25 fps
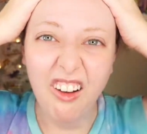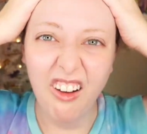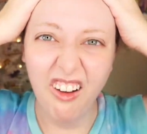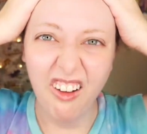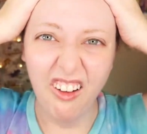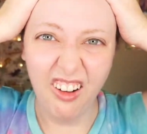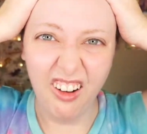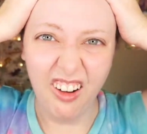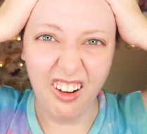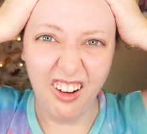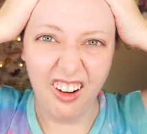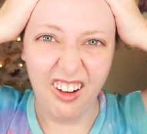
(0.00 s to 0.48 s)

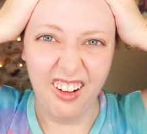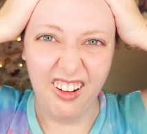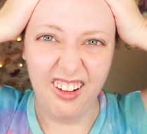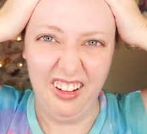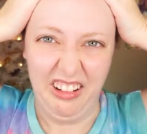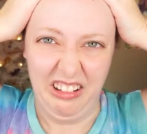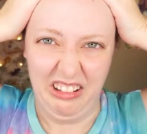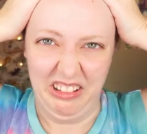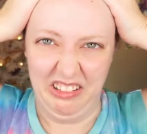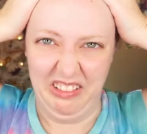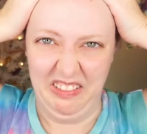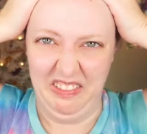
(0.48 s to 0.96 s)
Ugh.
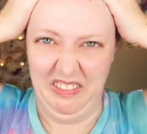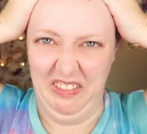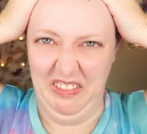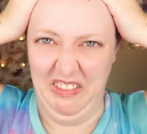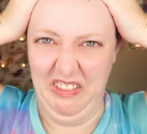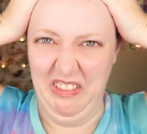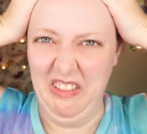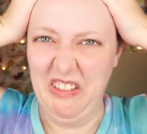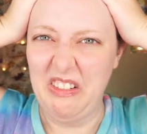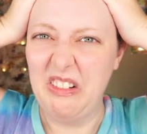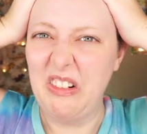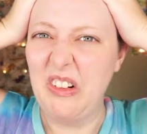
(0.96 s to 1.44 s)

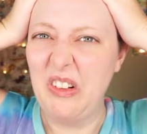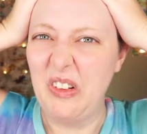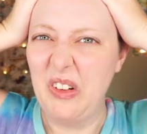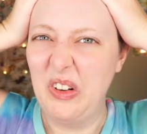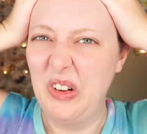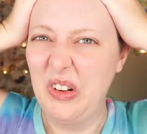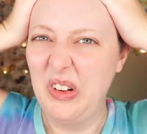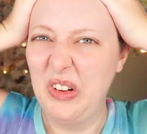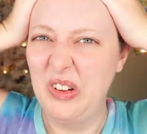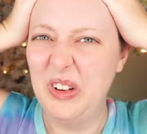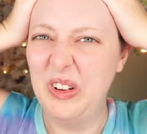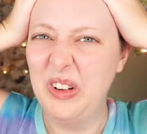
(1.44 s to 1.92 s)

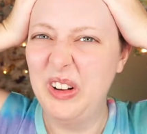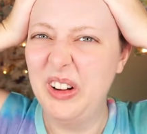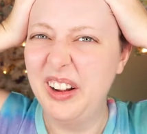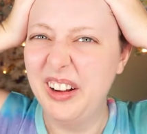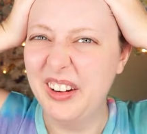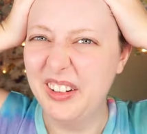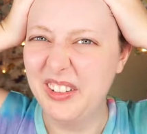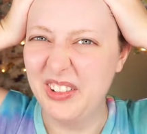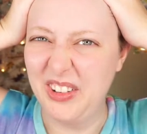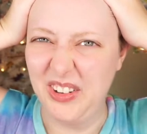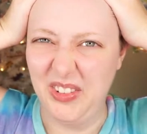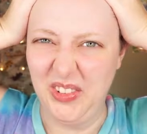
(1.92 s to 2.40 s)

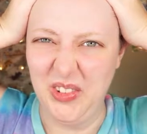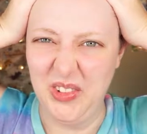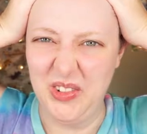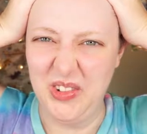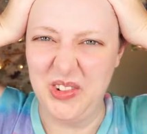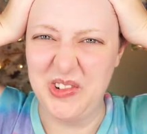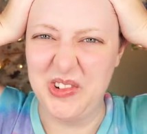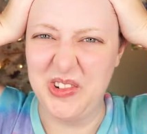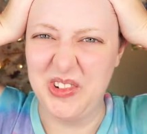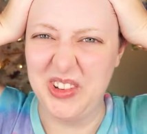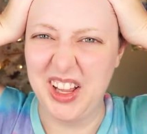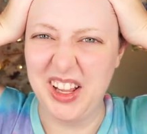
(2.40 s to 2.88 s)

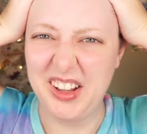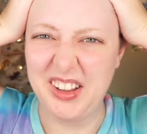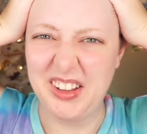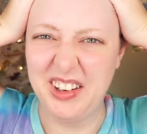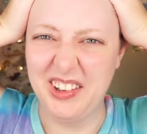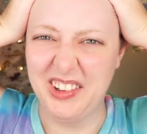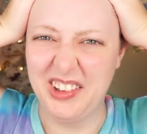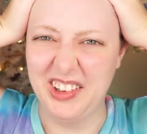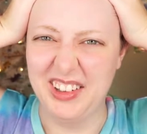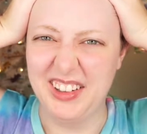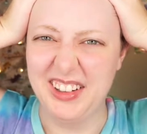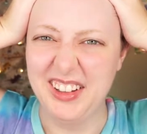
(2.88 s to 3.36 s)
That's
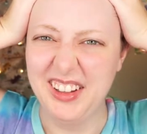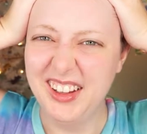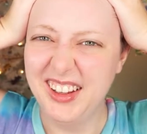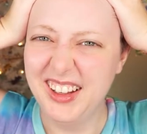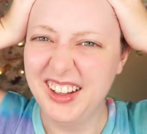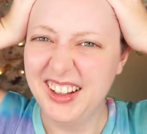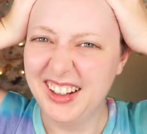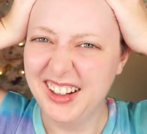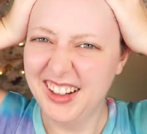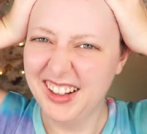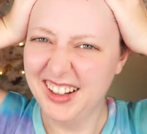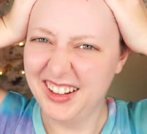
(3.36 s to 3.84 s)
not a
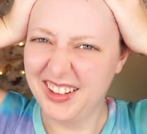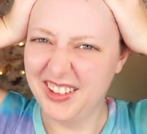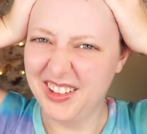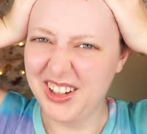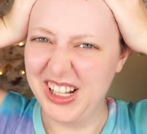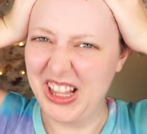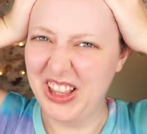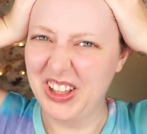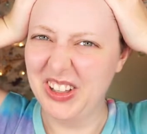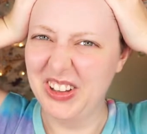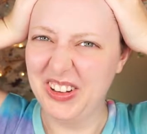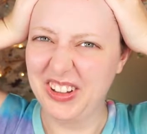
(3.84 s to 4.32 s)

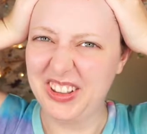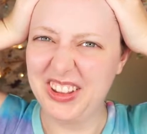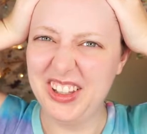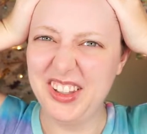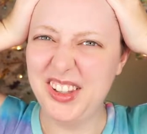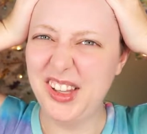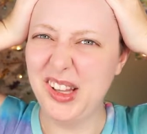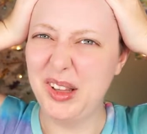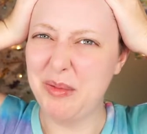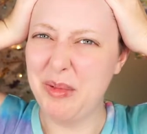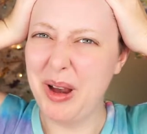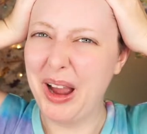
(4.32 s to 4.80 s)
good look.
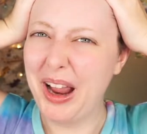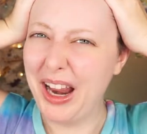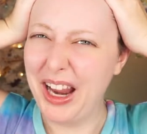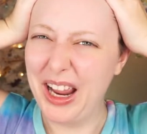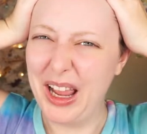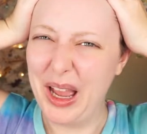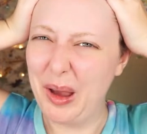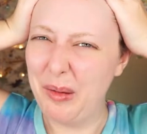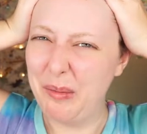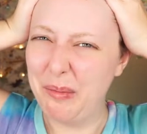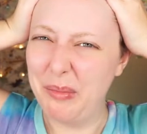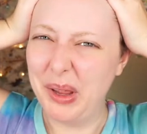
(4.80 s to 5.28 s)
This is why I have